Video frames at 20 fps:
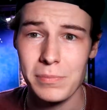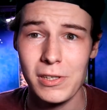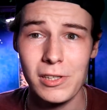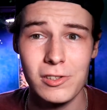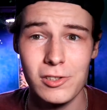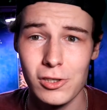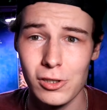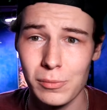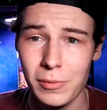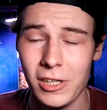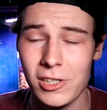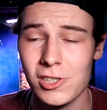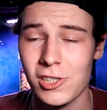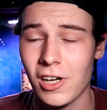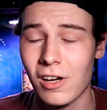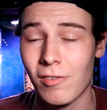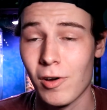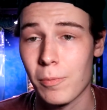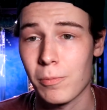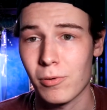be too much
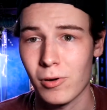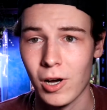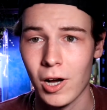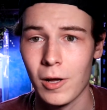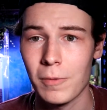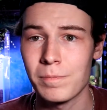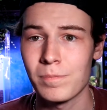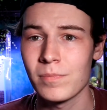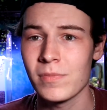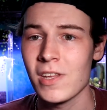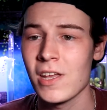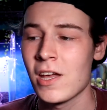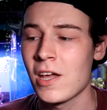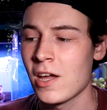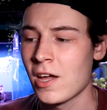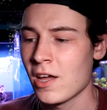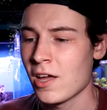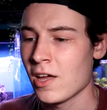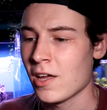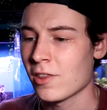of a problem.
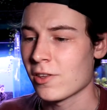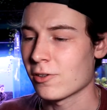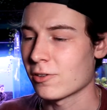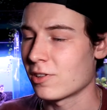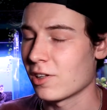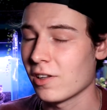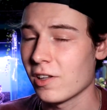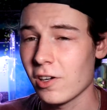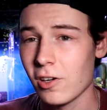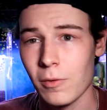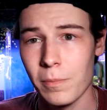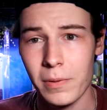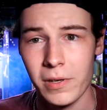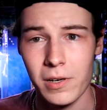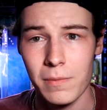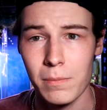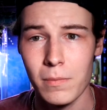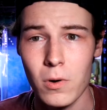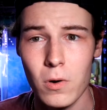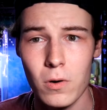There's a little bit
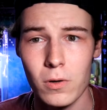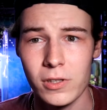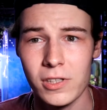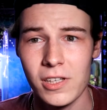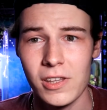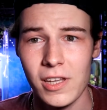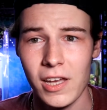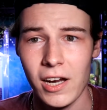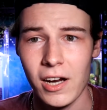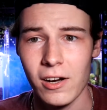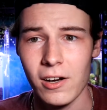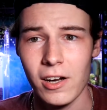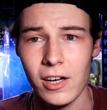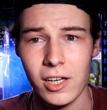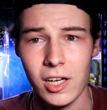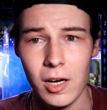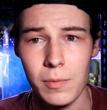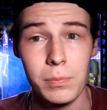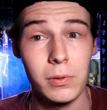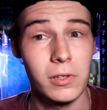of mold in there,
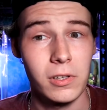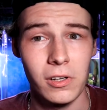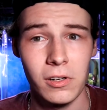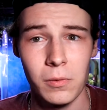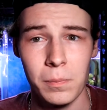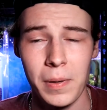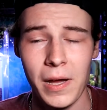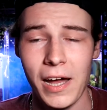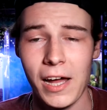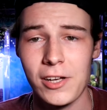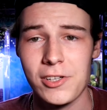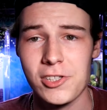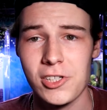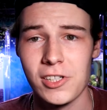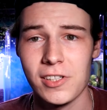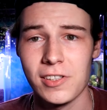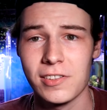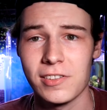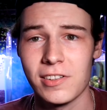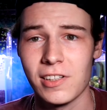a couple little
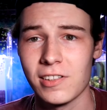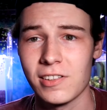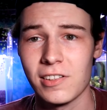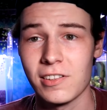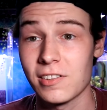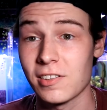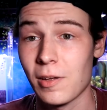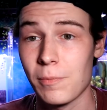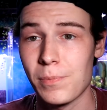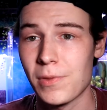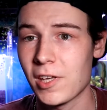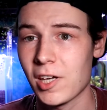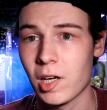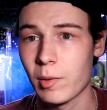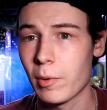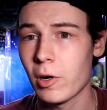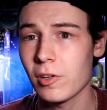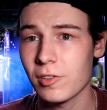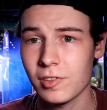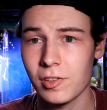patches. This is something
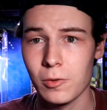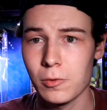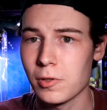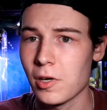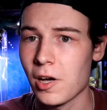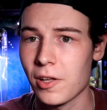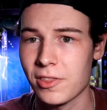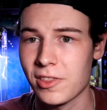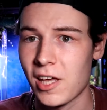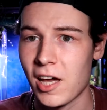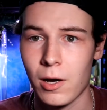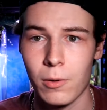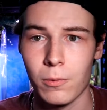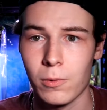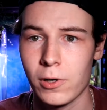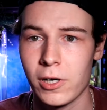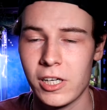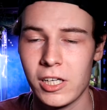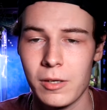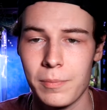I'm also not that
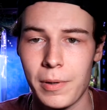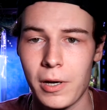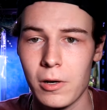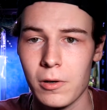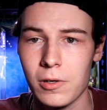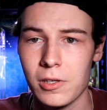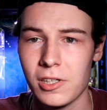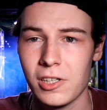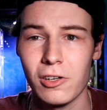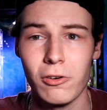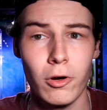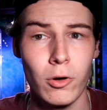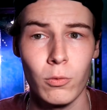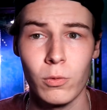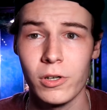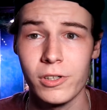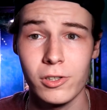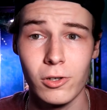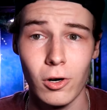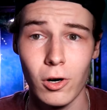worried about. You know, it
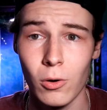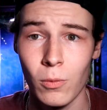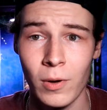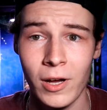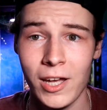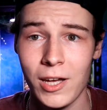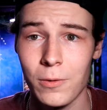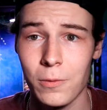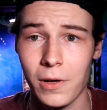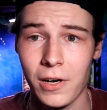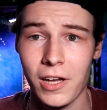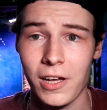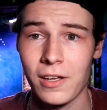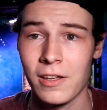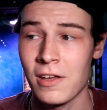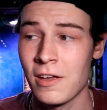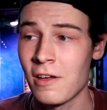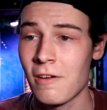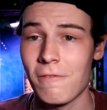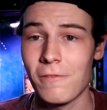would go away when
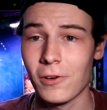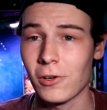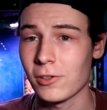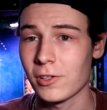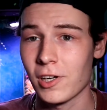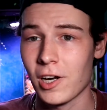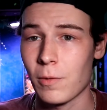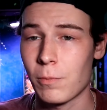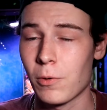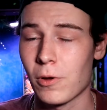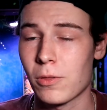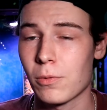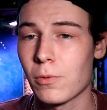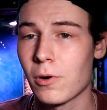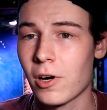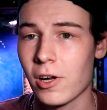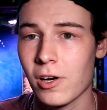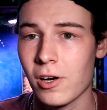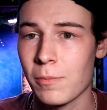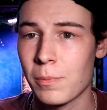I filled it up with
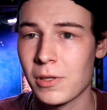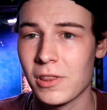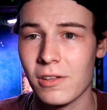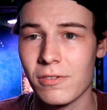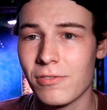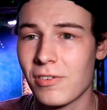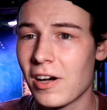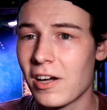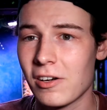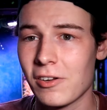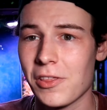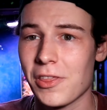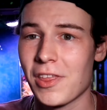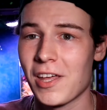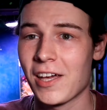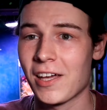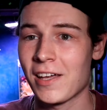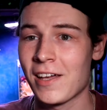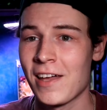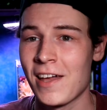water, but the final
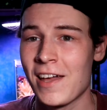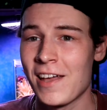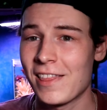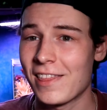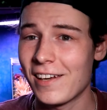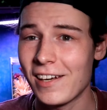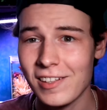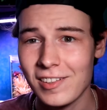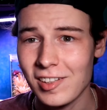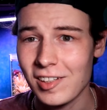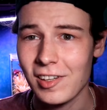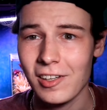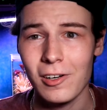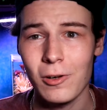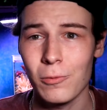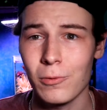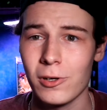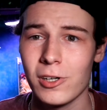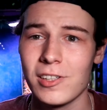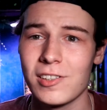thing that is a
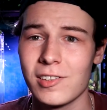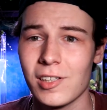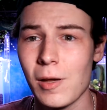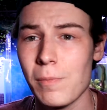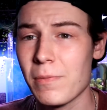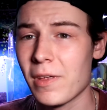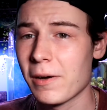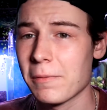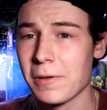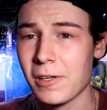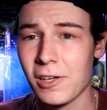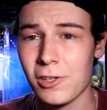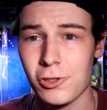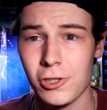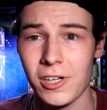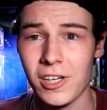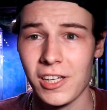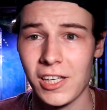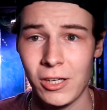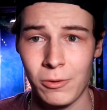little worrisome that I'm gonna
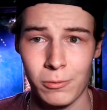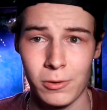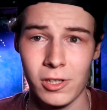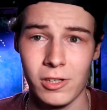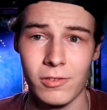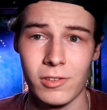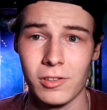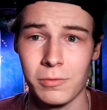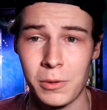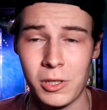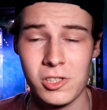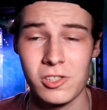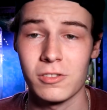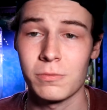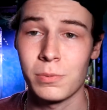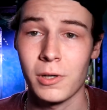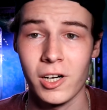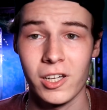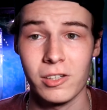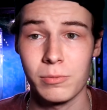try to get rid of as much
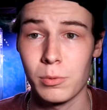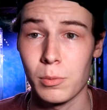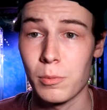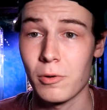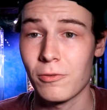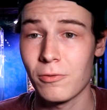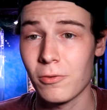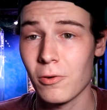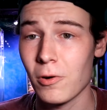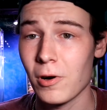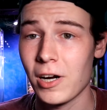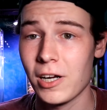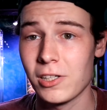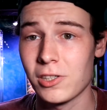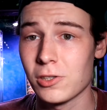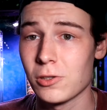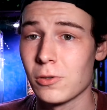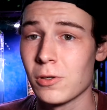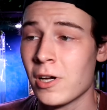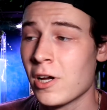as possible before I
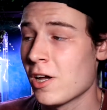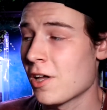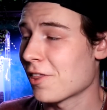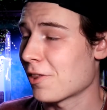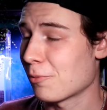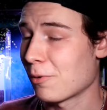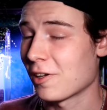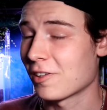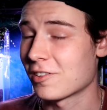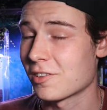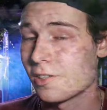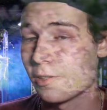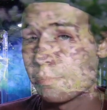do the rest of